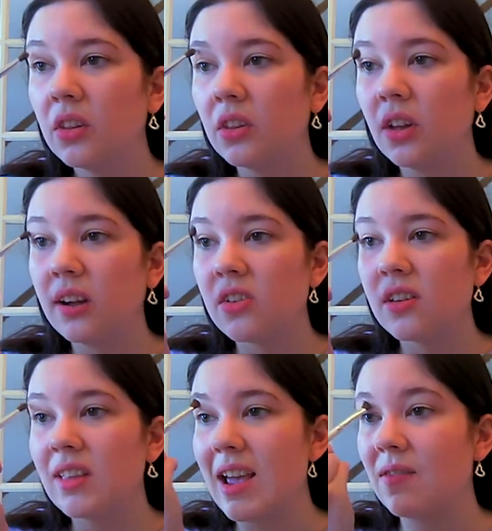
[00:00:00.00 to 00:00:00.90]
look,
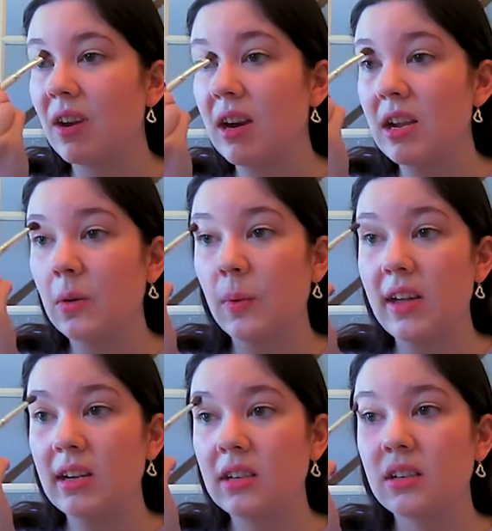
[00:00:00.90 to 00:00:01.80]
just something very
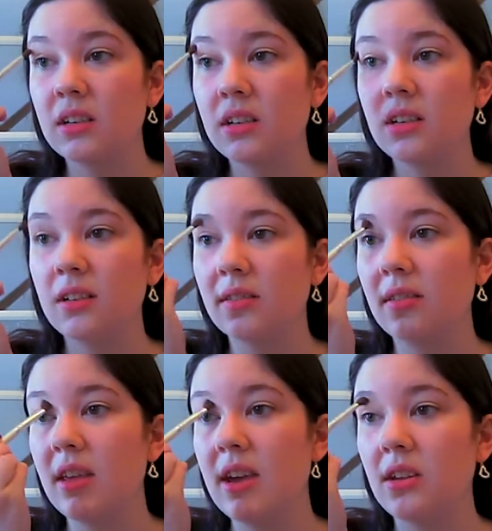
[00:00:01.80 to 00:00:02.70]
quick
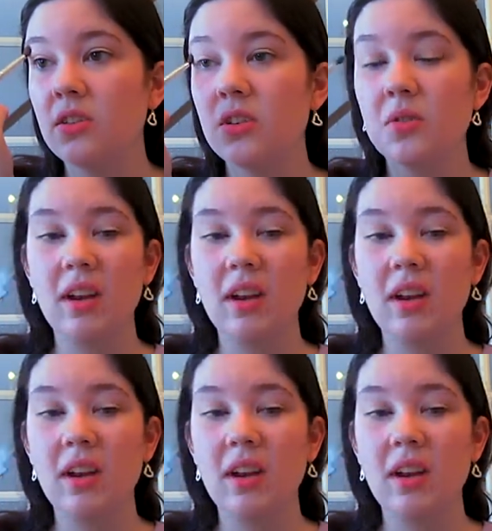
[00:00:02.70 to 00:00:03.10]
that you can do,